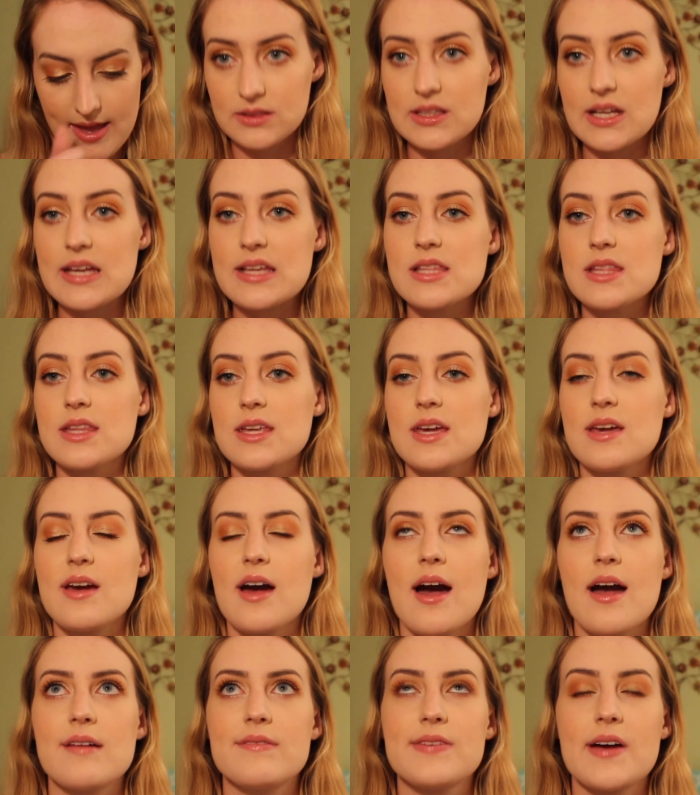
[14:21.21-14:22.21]
Lately,
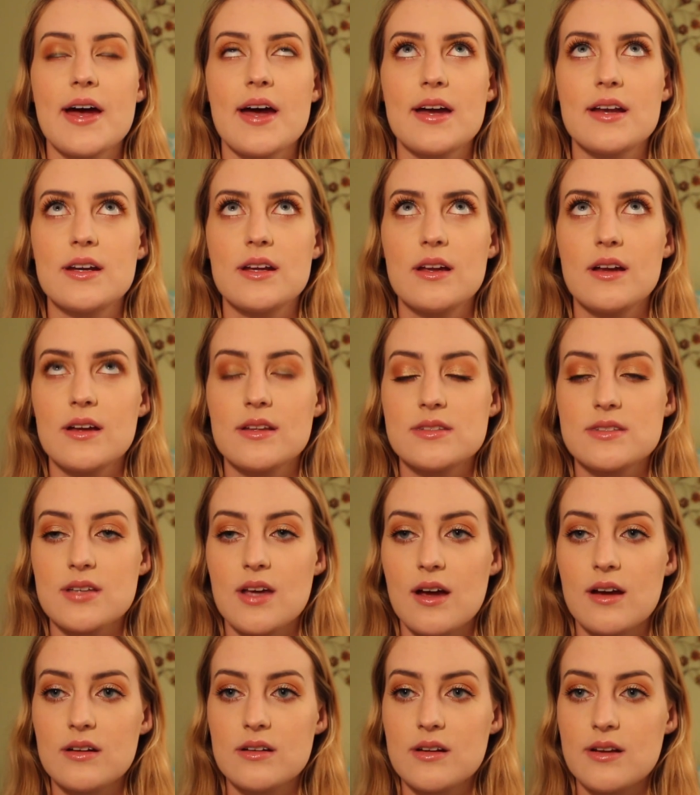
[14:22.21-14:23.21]
I've had a
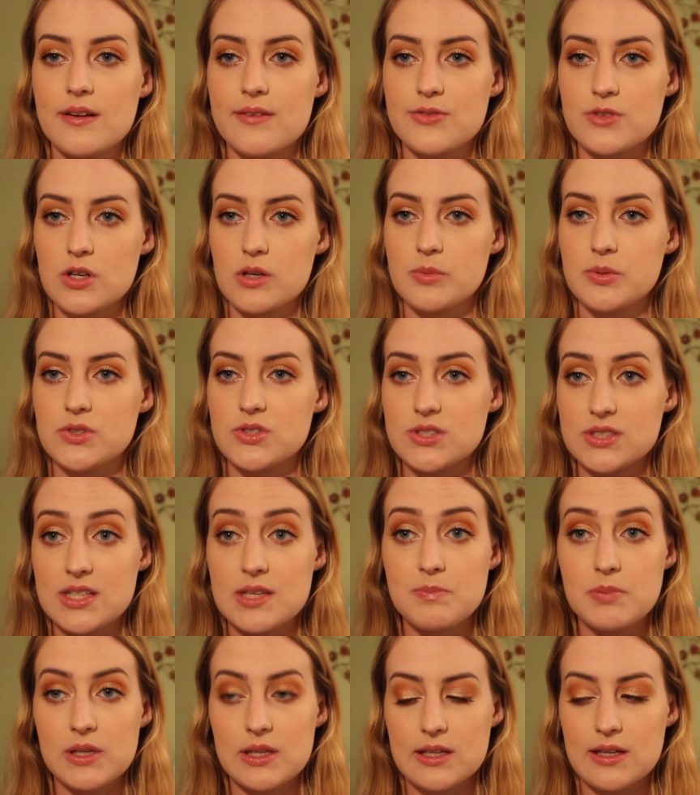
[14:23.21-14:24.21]
ton of trouble
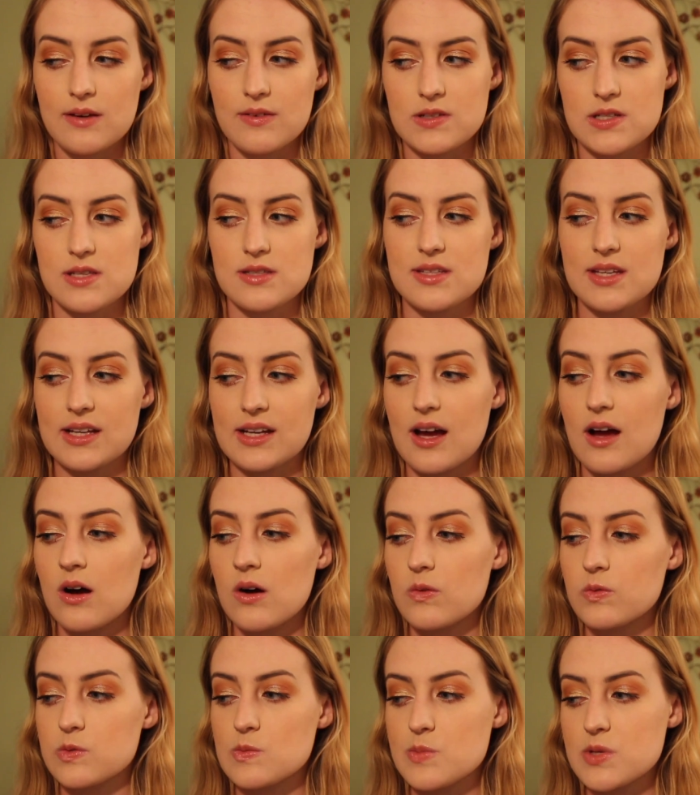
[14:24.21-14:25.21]
sleeping ever since I got
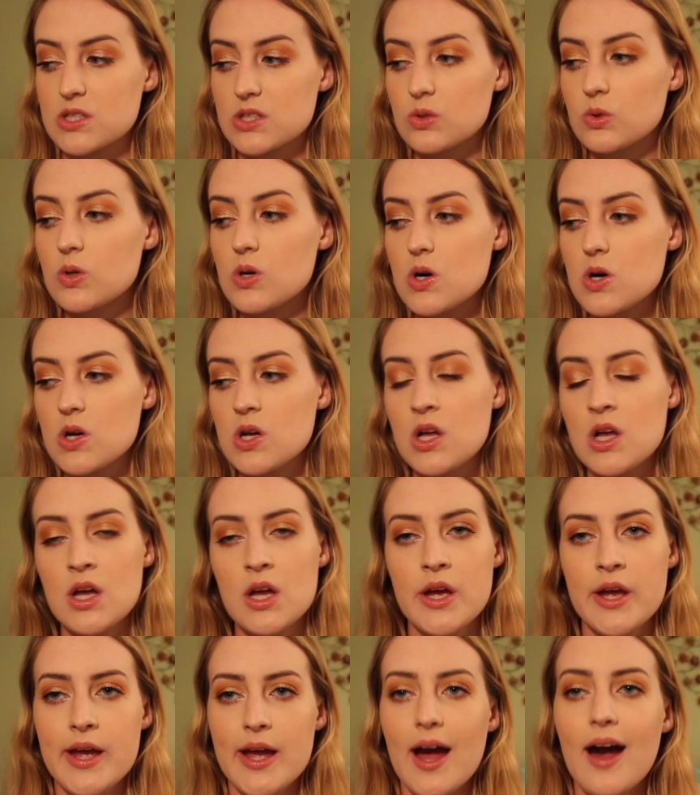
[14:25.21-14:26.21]
home from school,
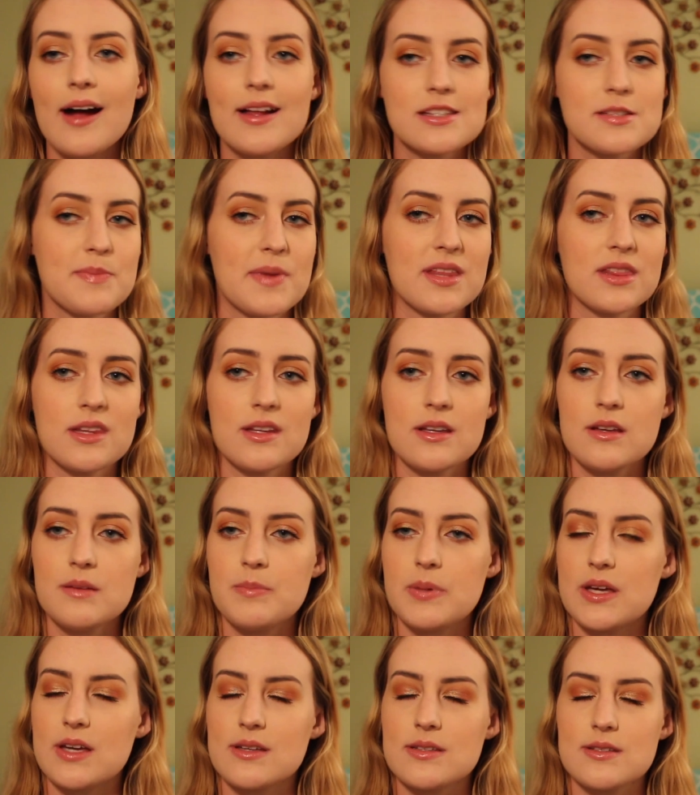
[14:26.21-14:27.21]
and that's mainly
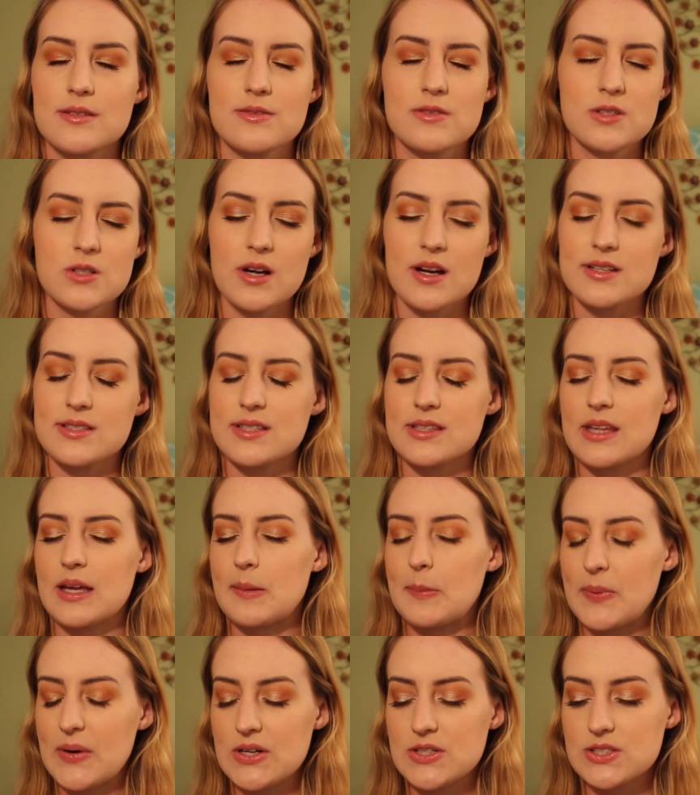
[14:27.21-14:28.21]
because of stress and
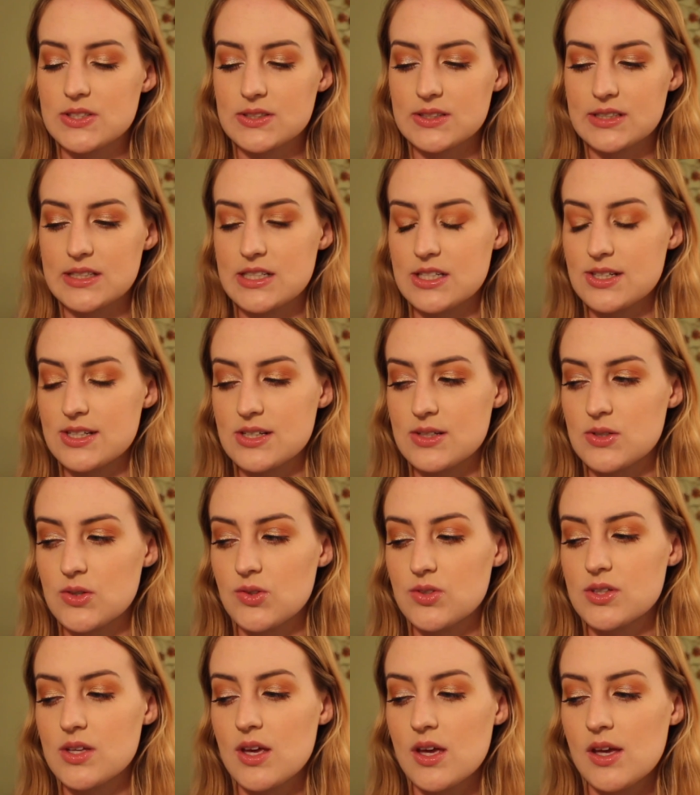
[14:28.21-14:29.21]
like personal
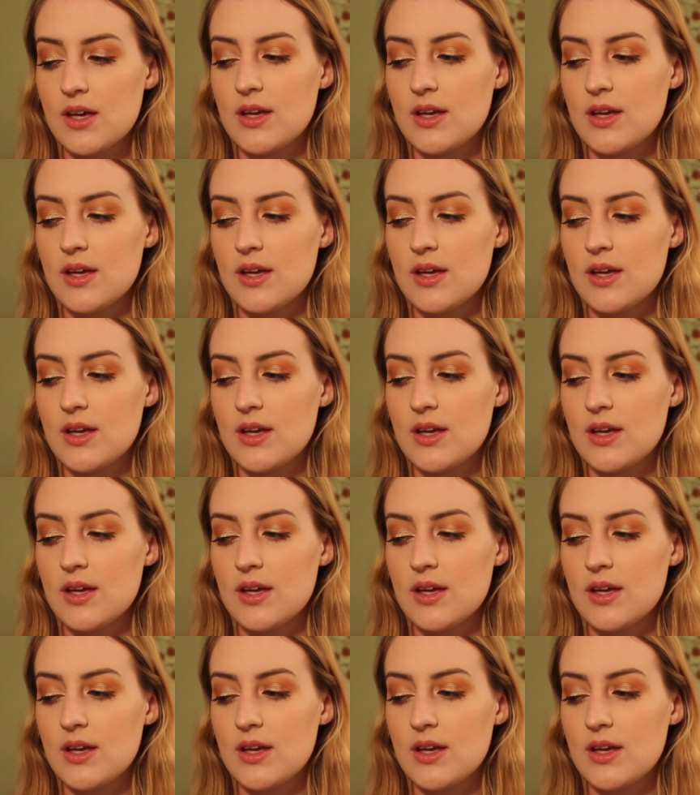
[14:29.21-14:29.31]
issues.